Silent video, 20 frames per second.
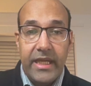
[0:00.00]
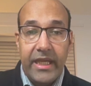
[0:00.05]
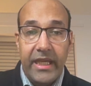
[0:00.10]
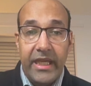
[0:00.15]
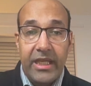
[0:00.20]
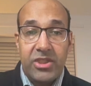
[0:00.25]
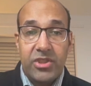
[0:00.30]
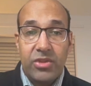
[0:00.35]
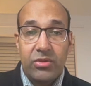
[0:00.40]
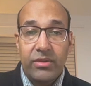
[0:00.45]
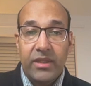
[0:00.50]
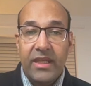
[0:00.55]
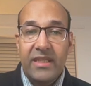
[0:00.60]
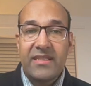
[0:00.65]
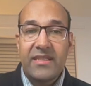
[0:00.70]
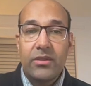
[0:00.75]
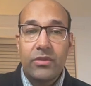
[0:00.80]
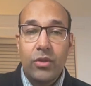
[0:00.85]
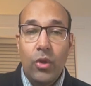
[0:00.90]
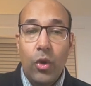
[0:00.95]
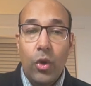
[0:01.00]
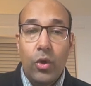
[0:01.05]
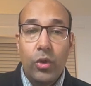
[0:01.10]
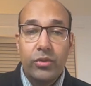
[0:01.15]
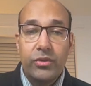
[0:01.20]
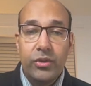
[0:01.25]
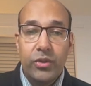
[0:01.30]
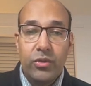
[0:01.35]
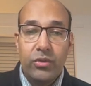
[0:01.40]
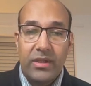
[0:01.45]
each on its
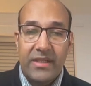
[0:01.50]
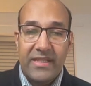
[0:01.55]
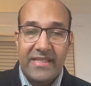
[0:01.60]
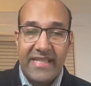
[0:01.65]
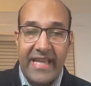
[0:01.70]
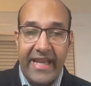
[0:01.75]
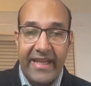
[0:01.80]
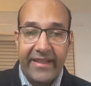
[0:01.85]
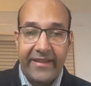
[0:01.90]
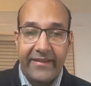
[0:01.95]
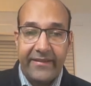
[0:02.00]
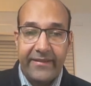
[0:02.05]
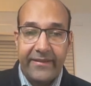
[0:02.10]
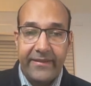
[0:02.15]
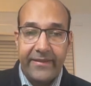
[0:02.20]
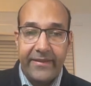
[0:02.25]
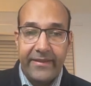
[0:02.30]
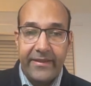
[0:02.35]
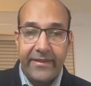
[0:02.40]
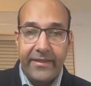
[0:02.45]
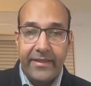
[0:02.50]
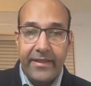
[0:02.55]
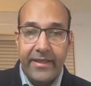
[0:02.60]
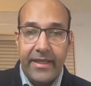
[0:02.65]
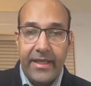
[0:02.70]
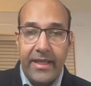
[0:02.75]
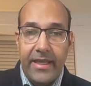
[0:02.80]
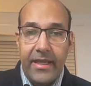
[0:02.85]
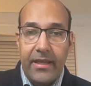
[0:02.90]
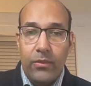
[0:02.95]
own dural sac.
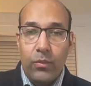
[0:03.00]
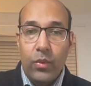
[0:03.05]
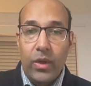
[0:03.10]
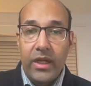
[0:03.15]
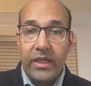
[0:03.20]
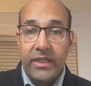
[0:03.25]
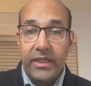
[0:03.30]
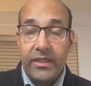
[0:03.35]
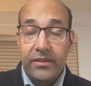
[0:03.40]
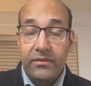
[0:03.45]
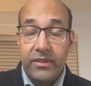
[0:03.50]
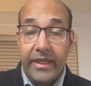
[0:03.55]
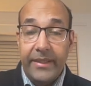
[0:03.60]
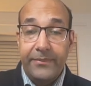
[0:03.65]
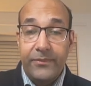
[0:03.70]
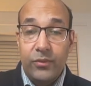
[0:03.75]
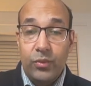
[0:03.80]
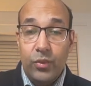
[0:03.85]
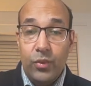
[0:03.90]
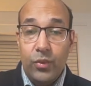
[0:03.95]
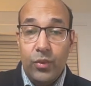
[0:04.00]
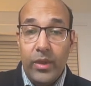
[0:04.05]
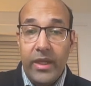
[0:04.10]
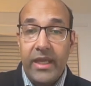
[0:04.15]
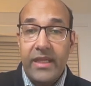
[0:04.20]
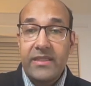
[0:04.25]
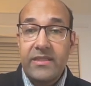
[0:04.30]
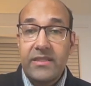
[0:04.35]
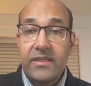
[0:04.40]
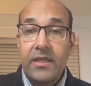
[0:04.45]
While in type 2,
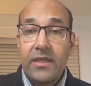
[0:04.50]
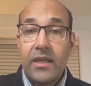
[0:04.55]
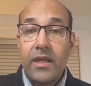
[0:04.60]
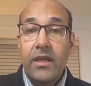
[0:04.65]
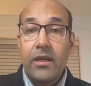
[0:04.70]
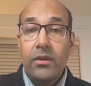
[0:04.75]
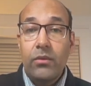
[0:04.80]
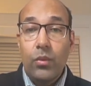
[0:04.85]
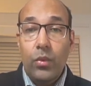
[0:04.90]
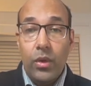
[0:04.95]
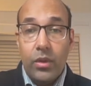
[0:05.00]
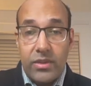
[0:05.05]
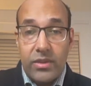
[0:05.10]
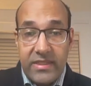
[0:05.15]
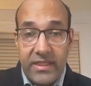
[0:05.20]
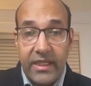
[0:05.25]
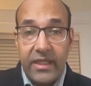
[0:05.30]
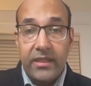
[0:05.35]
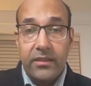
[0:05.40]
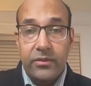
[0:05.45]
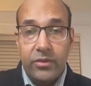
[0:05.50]
it's single